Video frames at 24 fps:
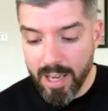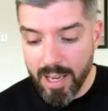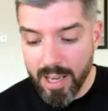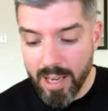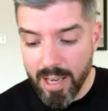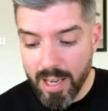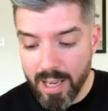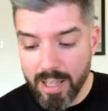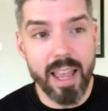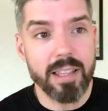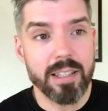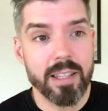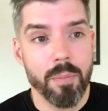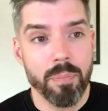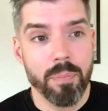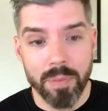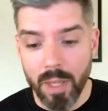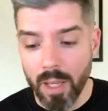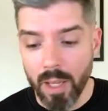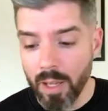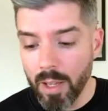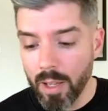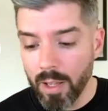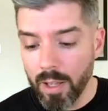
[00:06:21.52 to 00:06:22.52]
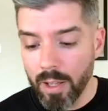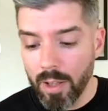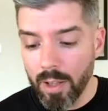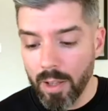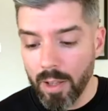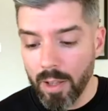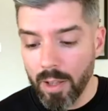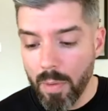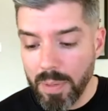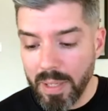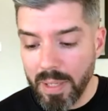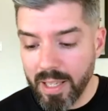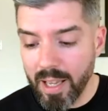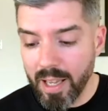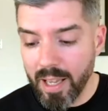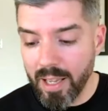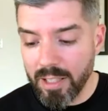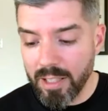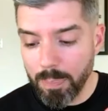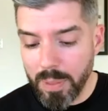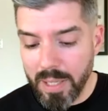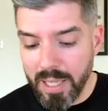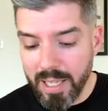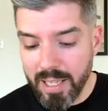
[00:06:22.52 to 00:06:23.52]
And then it says,
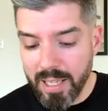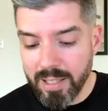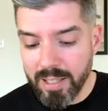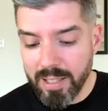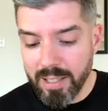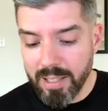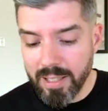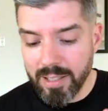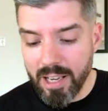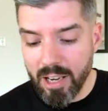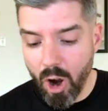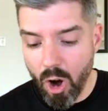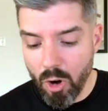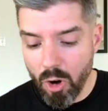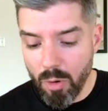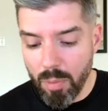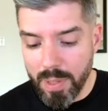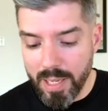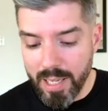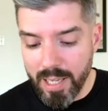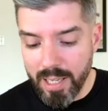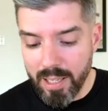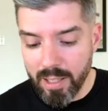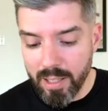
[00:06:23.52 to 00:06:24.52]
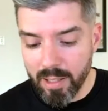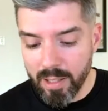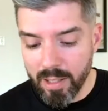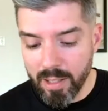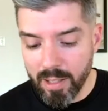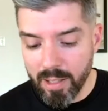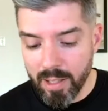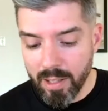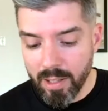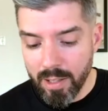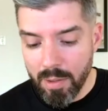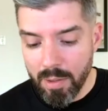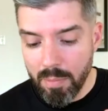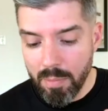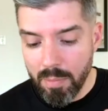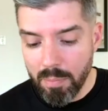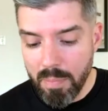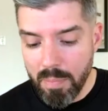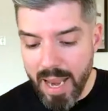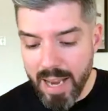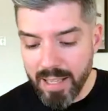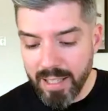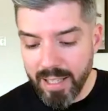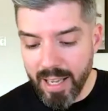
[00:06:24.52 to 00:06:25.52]
because peace and harmony
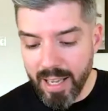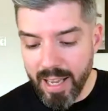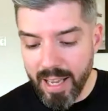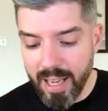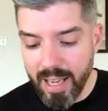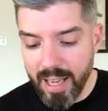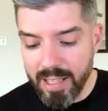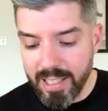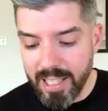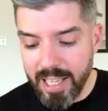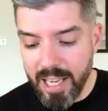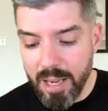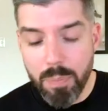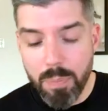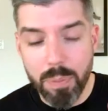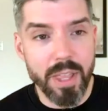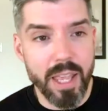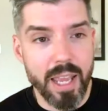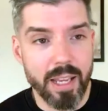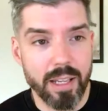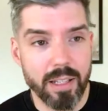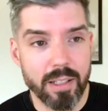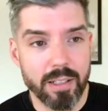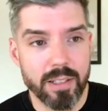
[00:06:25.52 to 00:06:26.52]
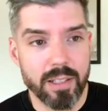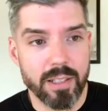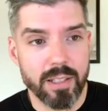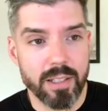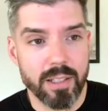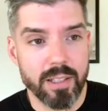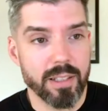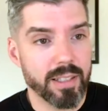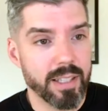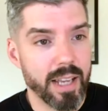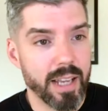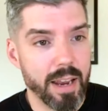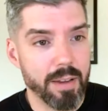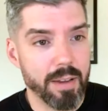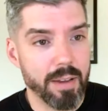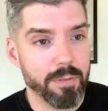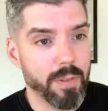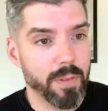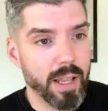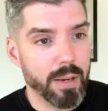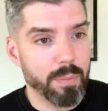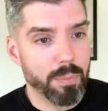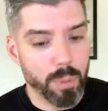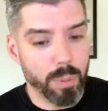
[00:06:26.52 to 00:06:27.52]
make and keep things
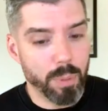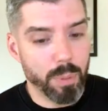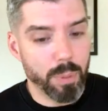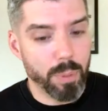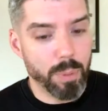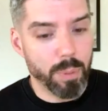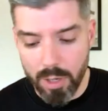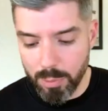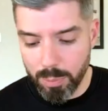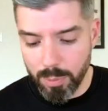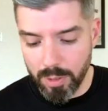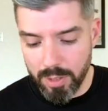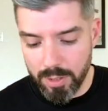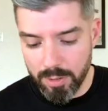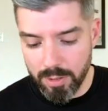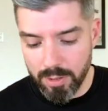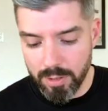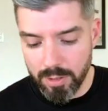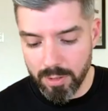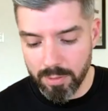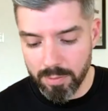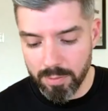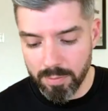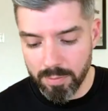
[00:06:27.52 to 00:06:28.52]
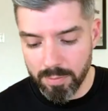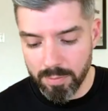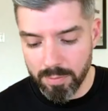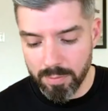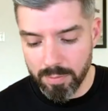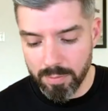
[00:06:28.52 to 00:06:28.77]
safe and prosperous.